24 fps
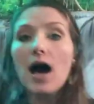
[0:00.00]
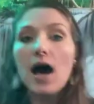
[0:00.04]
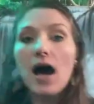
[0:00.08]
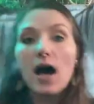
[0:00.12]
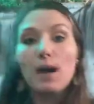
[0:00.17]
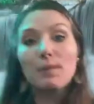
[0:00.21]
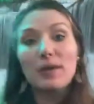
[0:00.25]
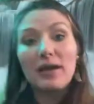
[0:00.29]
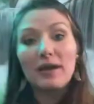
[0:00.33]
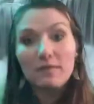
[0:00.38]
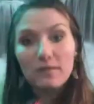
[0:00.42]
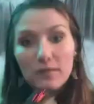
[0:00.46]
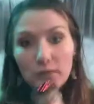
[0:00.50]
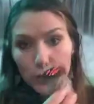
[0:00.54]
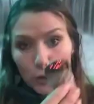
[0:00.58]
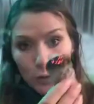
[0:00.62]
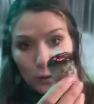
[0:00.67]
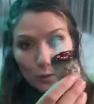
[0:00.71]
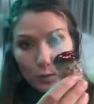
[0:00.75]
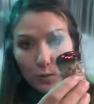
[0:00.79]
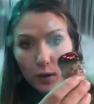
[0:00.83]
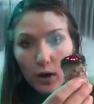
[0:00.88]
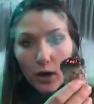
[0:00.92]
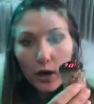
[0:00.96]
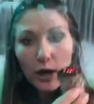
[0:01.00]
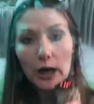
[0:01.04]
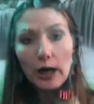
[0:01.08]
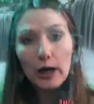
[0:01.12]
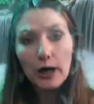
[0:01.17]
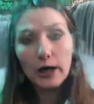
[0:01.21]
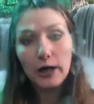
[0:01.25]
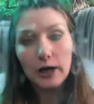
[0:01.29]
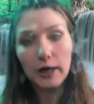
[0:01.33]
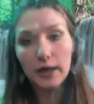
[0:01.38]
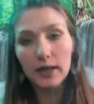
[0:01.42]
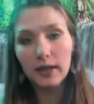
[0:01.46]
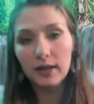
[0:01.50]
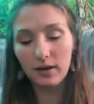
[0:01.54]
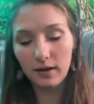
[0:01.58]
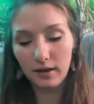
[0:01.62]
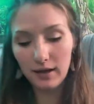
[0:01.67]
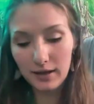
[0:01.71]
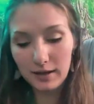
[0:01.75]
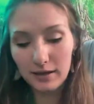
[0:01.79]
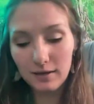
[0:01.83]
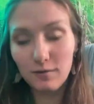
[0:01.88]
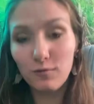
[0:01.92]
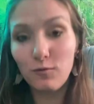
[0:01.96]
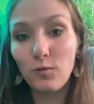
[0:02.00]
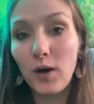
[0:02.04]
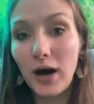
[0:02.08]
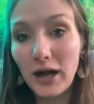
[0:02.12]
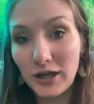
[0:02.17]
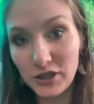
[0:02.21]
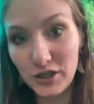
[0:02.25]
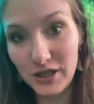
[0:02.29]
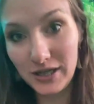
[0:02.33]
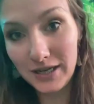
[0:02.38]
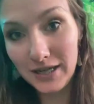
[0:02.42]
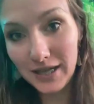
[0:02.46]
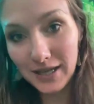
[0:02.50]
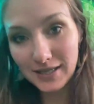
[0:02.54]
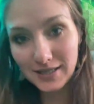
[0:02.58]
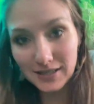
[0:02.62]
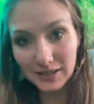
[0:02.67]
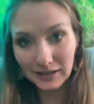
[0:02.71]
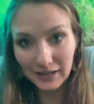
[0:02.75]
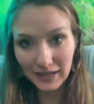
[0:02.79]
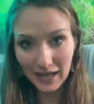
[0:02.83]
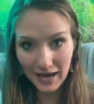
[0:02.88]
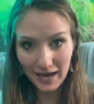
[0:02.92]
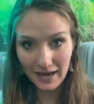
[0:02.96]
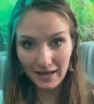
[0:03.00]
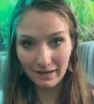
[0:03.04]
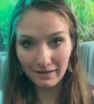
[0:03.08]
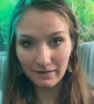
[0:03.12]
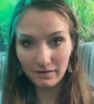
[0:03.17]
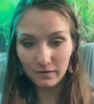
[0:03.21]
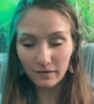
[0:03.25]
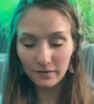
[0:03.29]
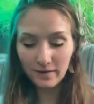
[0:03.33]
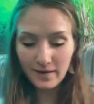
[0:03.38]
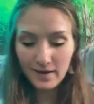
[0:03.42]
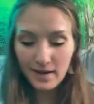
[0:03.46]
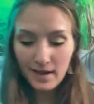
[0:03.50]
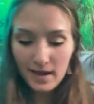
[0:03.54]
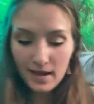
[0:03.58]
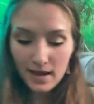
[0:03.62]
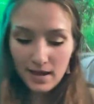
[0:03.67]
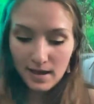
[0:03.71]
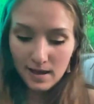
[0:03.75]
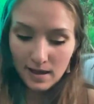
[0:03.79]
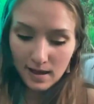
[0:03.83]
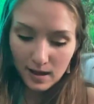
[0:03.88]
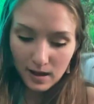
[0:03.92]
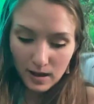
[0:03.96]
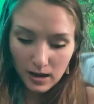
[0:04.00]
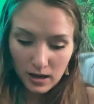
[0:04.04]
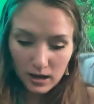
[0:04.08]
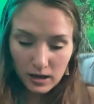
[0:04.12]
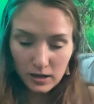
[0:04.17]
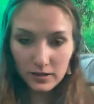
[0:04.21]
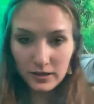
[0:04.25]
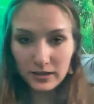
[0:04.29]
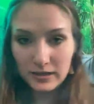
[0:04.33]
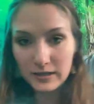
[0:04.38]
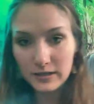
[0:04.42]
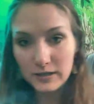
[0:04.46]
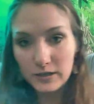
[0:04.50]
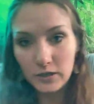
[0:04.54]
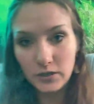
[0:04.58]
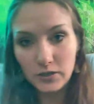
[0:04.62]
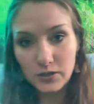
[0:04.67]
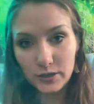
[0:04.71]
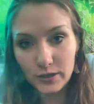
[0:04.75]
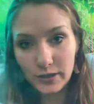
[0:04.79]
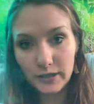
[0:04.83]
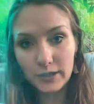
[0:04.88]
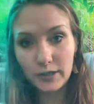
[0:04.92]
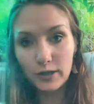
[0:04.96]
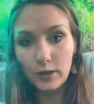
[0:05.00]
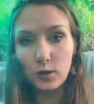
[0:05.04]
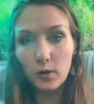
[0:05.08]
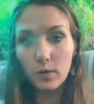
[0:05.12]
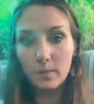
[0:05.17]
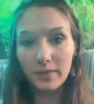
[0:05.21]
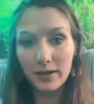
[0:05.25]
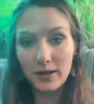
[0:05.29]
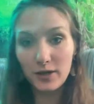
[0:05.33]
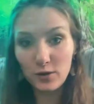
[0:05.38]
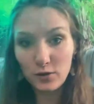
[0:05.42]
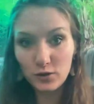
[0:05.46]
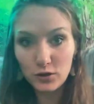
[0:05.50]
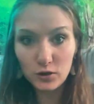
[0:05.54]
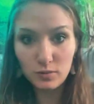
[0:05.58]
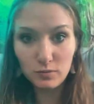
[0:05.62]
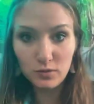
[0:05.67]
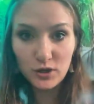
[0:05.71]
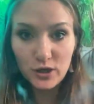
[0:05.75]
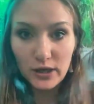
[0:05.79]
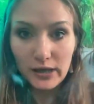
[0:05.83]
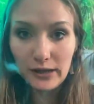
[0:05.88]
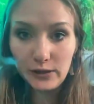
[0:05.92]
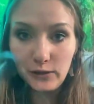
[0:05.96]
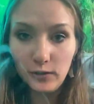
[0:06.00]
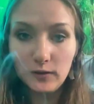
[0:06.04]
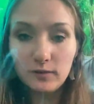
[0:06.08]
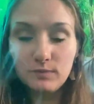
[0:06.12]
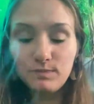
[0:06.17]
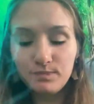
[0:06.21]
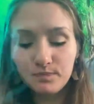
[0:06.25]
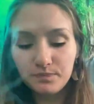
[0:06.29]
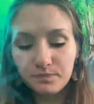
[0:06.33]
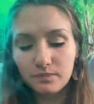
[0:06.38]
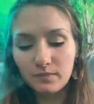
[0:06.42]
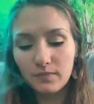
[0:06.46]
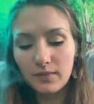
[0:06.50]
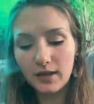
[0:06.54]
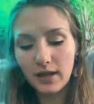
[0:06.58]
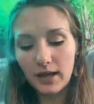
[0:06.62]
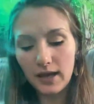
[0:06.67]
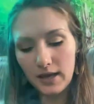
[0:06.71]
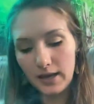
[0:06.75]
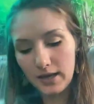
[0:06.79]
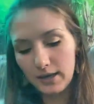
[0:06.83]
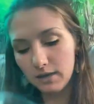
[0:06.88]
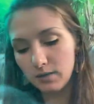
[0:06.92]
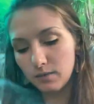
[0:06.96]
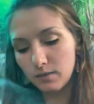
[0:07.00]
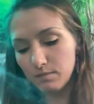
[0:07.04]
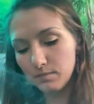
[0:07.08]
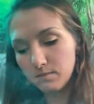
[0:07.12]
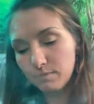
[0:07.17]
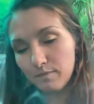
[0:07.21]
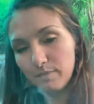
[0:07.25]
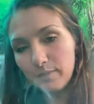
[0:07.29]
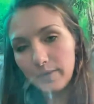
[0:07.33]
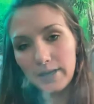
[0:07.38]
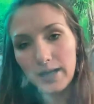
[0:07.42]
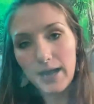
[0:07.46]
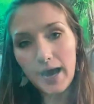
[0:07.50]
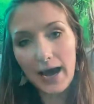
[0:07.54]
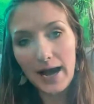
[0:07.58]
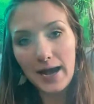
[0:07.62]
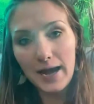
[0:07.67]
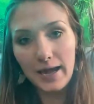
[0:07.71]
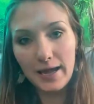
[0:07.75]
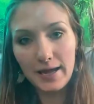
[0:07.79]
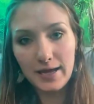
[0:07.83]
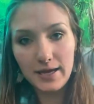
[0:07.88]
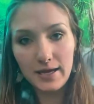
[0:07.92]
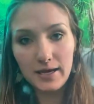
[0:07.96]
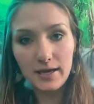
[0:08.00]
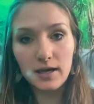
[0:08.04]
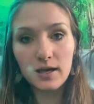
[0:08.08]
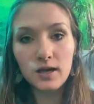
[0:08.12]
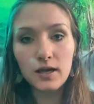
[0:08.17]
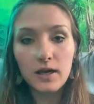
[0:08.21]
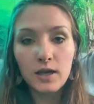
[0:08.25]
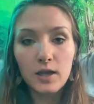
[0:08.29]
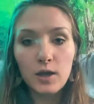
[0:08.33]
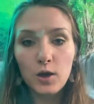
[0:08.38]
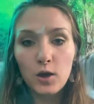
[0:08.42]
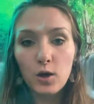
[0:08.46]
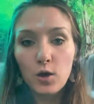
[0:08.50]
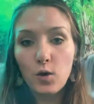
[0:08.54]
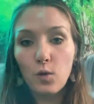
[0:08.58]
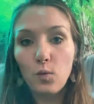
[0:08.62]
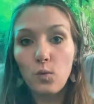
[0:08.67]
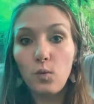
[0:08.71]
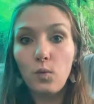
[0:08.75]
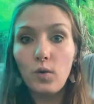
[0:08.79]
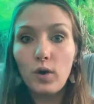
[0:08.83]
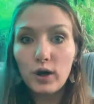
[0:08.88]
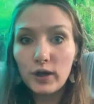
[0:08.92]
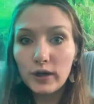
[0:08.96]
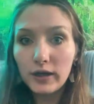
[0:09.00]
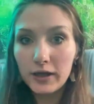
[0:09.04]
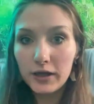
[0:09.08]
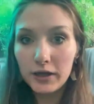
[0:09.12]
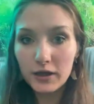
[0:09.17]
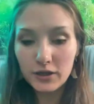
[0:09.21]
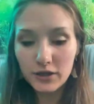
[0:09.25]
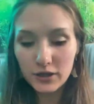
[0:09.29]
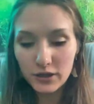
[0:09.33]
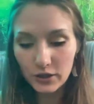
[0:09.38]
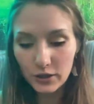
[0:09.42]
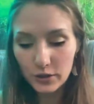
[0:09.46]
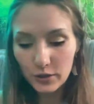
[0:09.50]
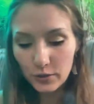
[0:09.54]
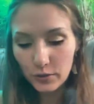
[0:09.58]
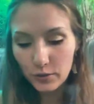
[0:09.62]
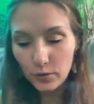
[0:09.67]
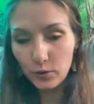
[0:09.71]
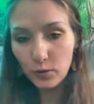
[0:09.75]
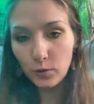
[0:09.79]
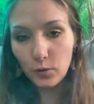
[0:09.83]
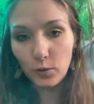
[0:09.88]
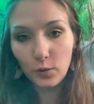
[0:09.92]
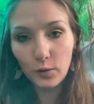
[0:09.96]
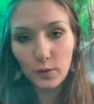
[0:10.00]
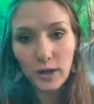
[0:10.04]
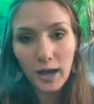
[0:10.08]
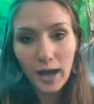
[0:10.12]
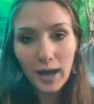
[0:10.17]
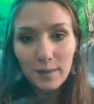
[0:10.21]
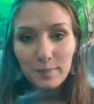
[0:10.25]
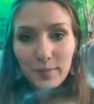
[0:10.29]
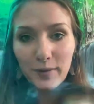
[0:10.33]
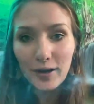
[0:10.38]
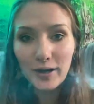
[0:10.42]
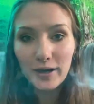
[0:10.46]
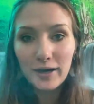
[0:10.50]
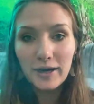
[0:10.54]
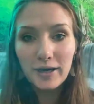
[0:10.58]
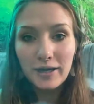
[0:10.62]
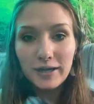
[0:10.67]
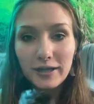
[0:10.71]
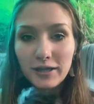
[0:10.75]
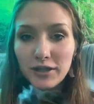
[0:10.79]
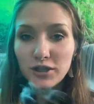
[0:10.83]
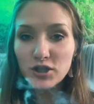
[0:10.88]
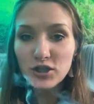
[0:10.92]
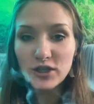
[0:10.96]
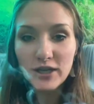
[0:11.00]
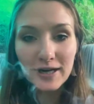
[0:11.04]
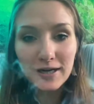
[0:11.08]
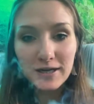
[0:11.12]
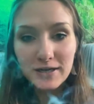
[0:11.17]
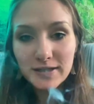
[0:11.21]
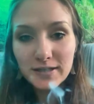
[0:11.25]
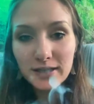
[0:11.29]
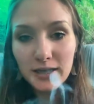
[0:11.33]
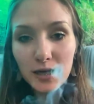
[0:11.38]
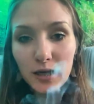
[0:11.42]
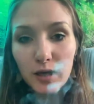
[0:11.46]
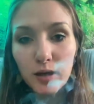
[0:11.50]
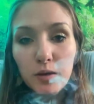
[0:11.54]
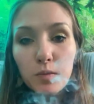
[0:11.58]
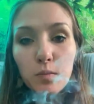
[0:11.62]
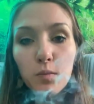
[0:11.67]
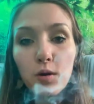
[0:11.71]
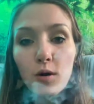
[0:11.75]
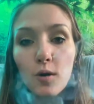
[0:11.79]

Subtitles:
If you are watching this live, this is also going to go on my YouTube channel. But I wanted to come on and share some